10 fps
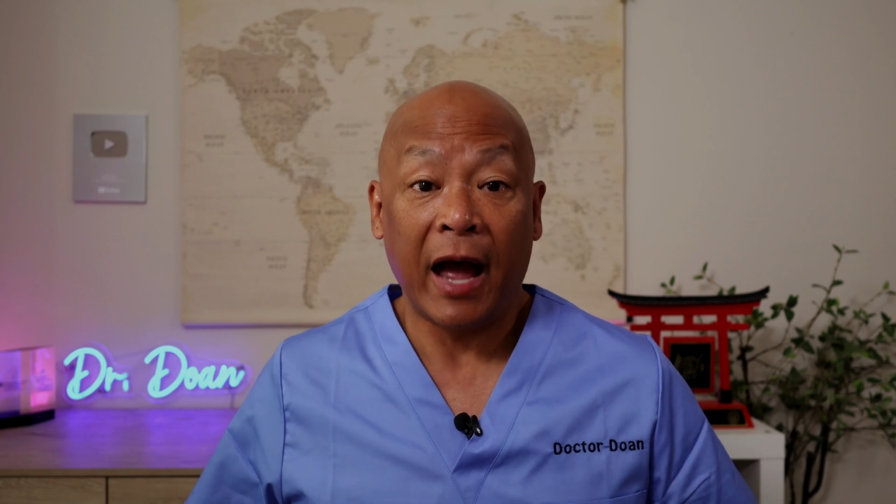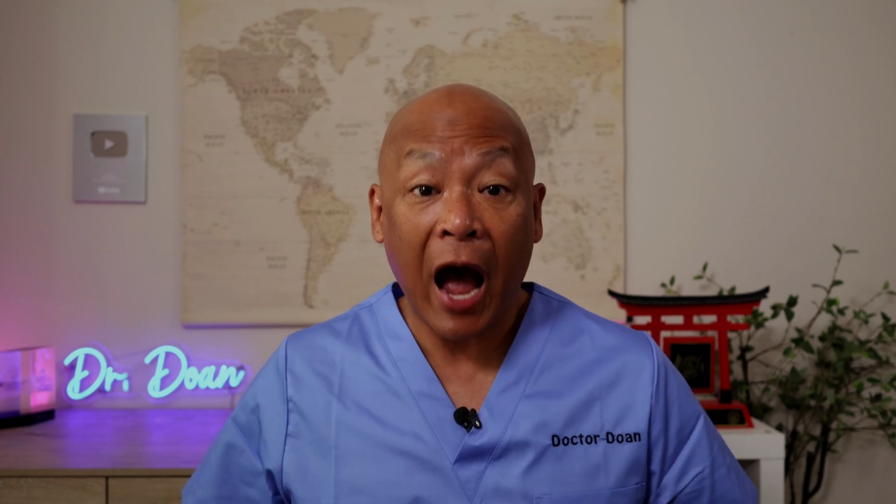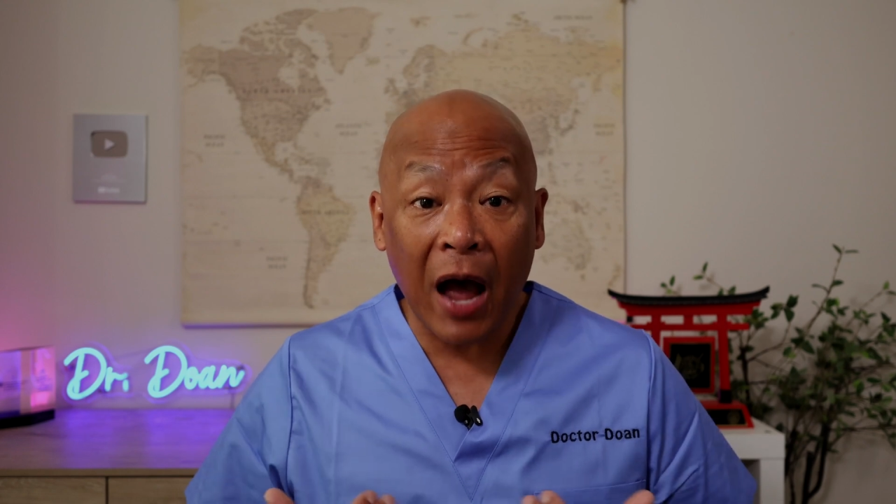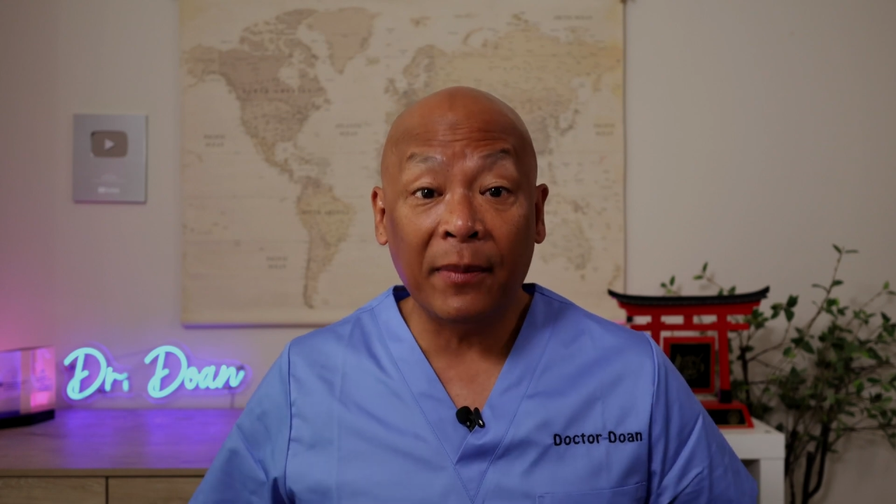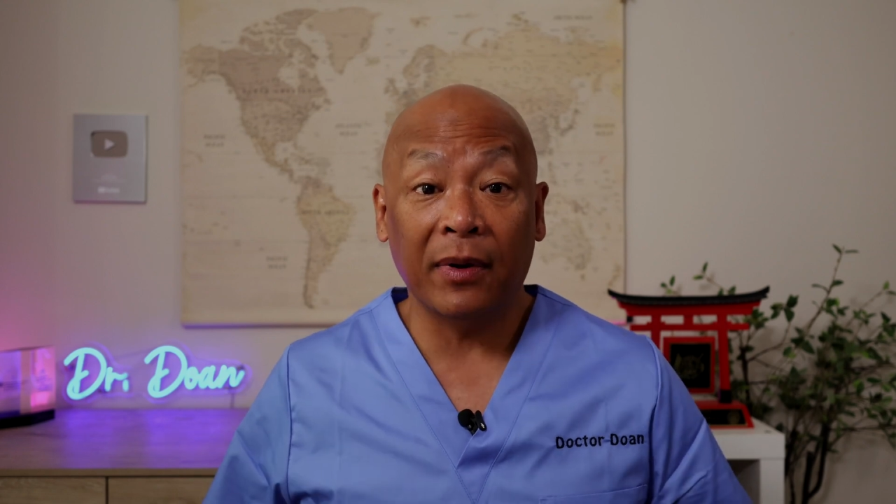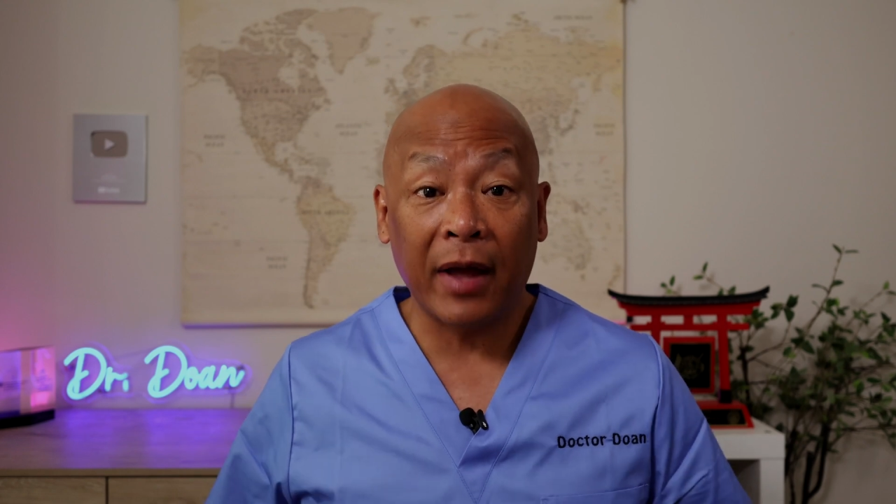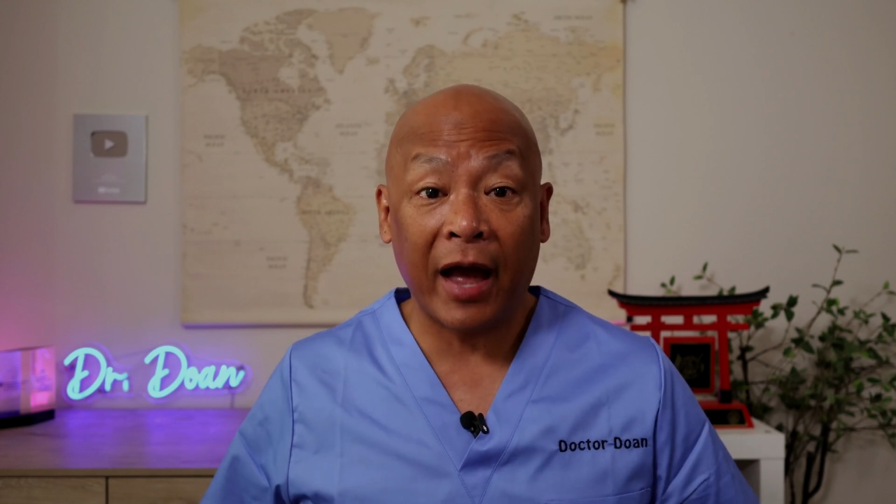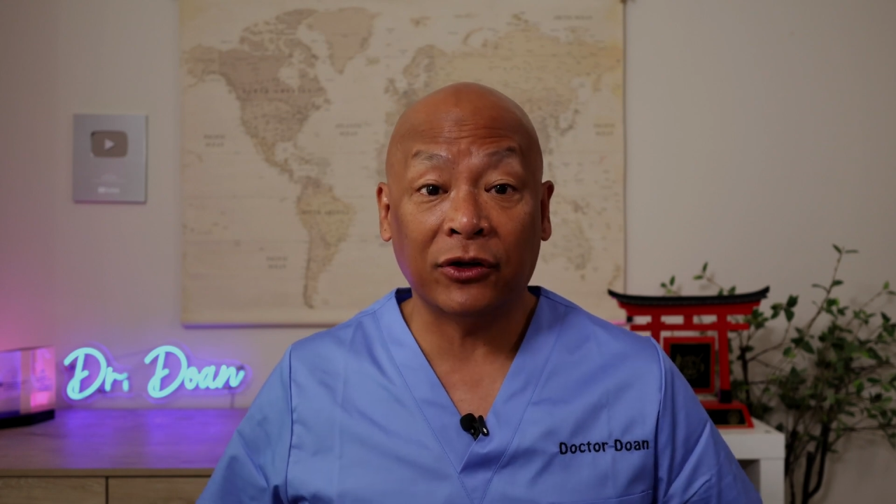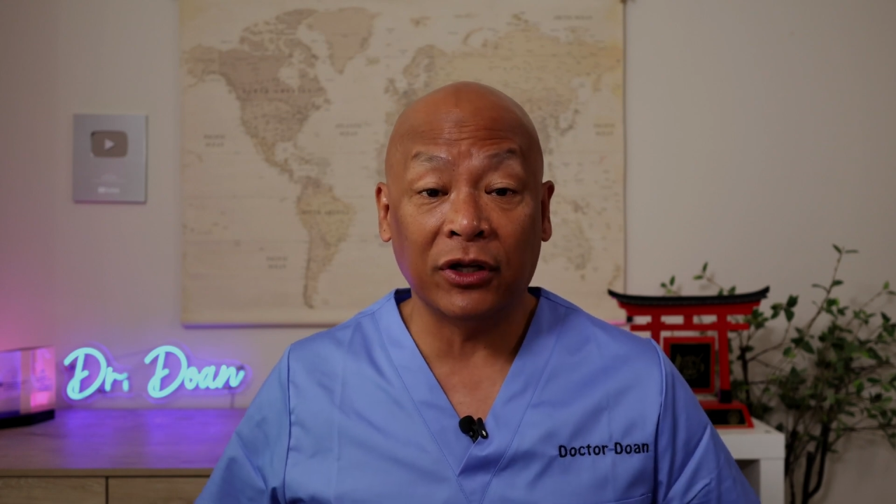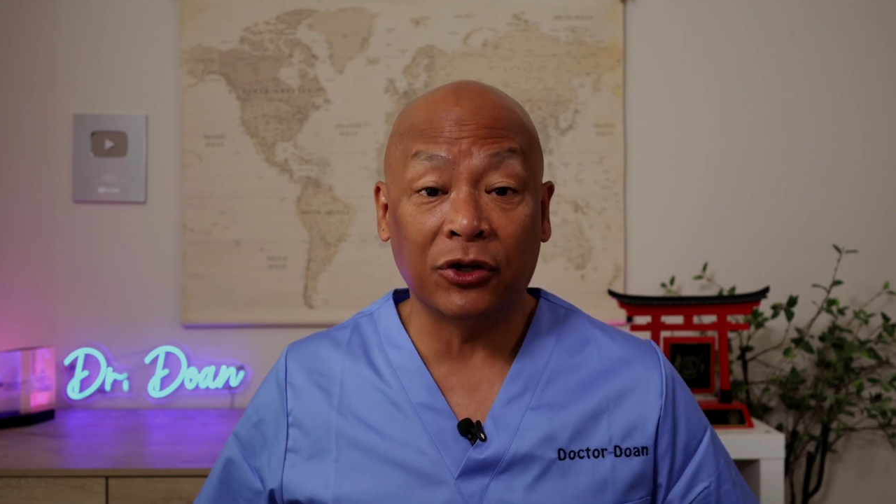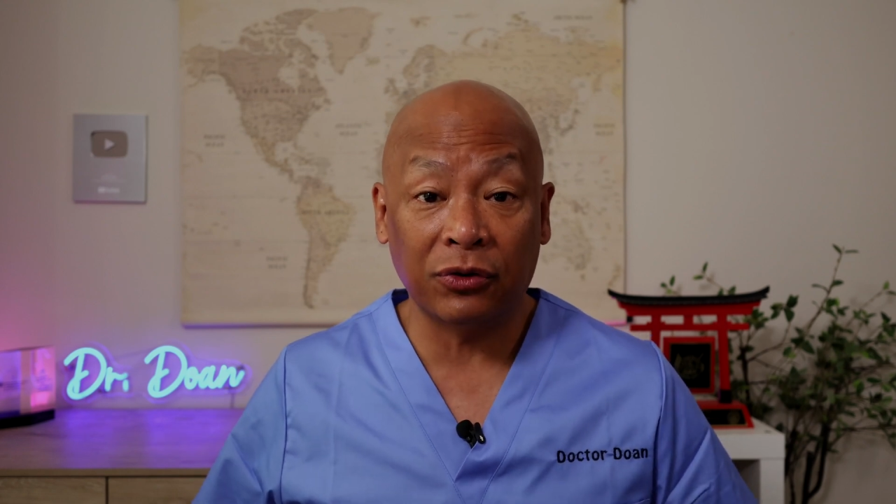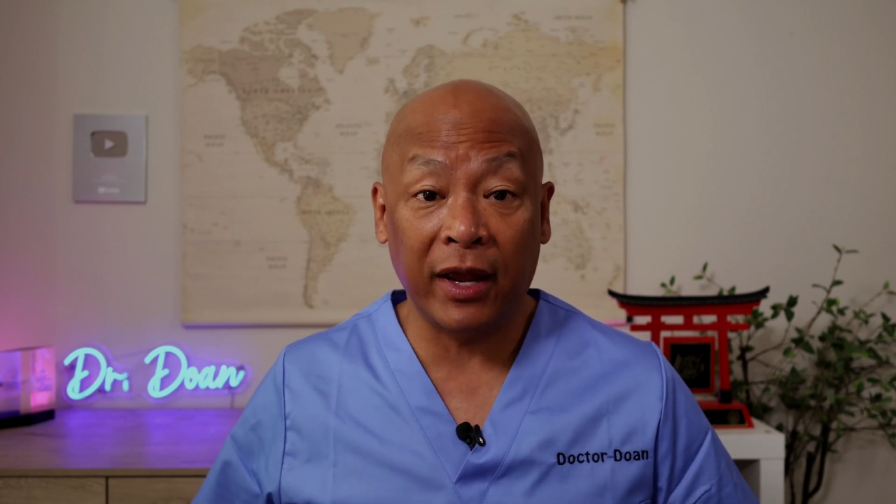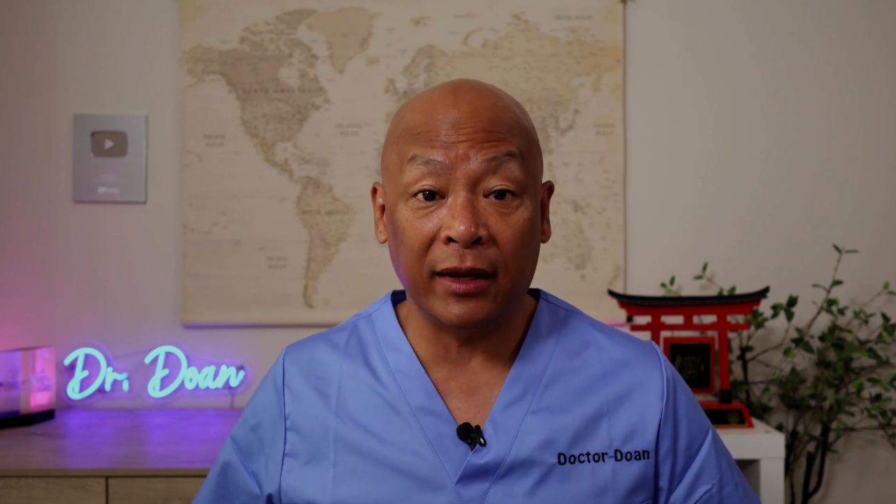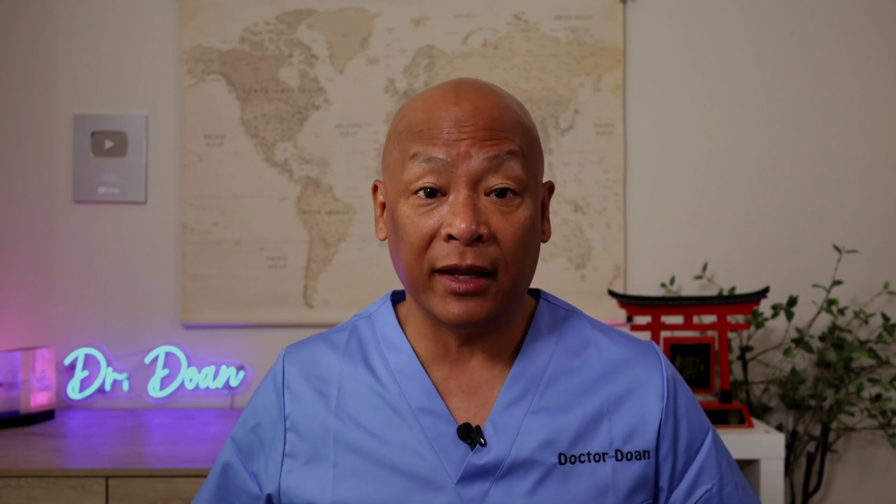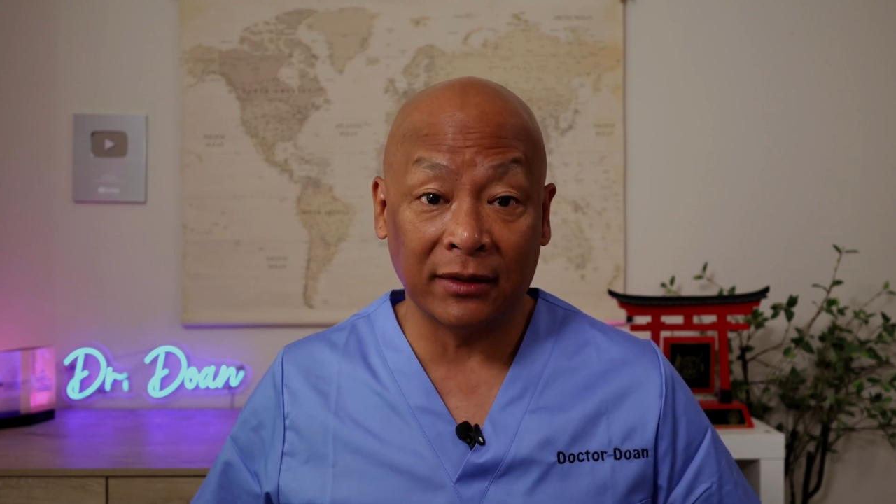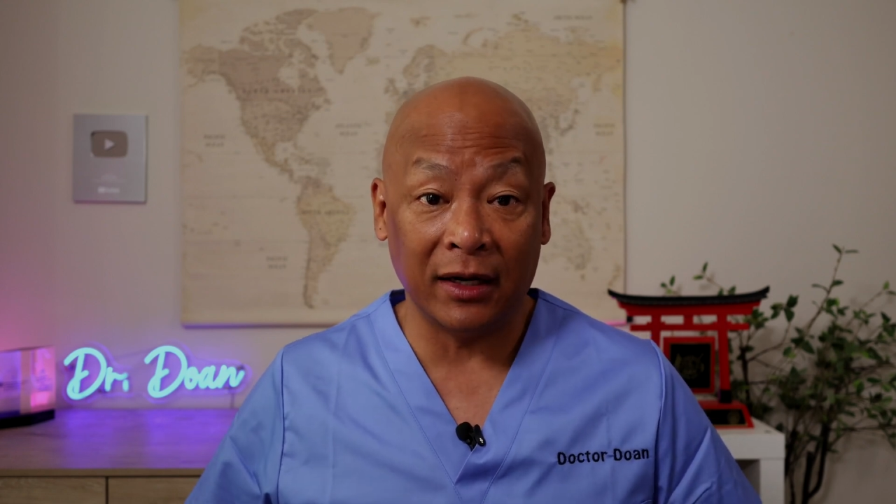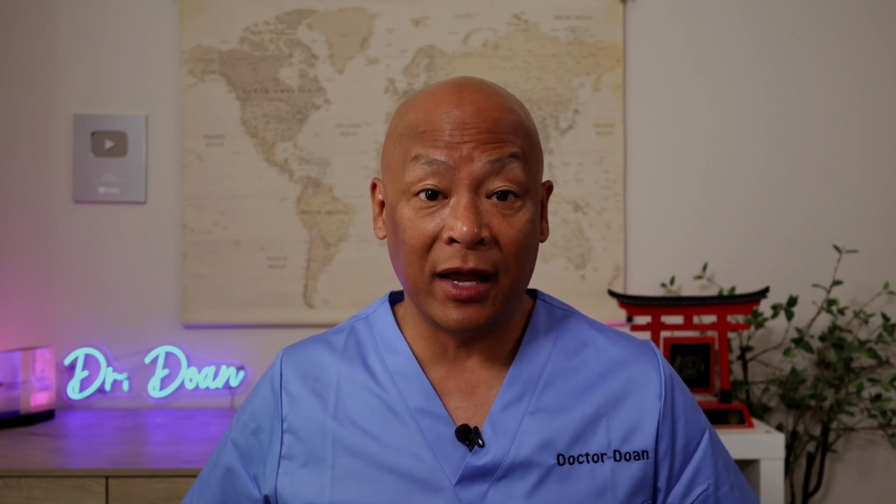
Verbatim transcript: i'm actually trained as an